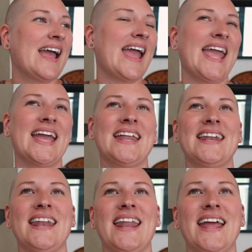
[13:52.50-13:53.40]

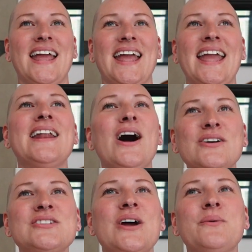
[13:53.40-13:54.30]
And it
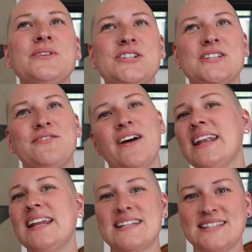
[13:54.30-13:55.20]
also was just
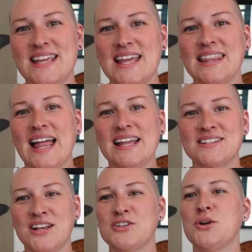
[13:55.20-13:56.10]
funny to see like
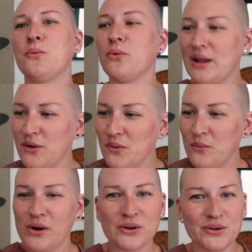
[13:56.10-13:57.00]
such a real
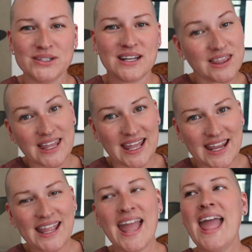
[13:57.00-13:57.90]
world
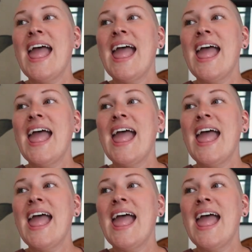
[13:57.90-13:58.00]
thing